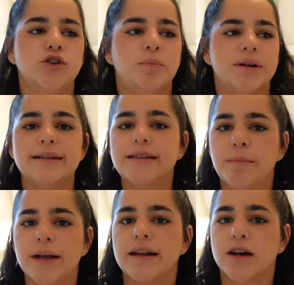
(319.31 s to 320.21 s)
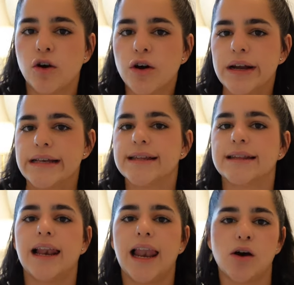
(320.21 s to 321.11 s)
you participate in a congress
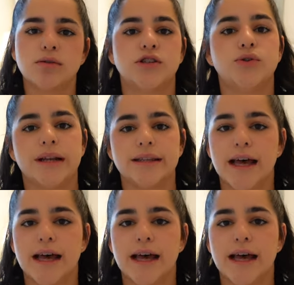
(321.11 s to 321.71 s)
that allows students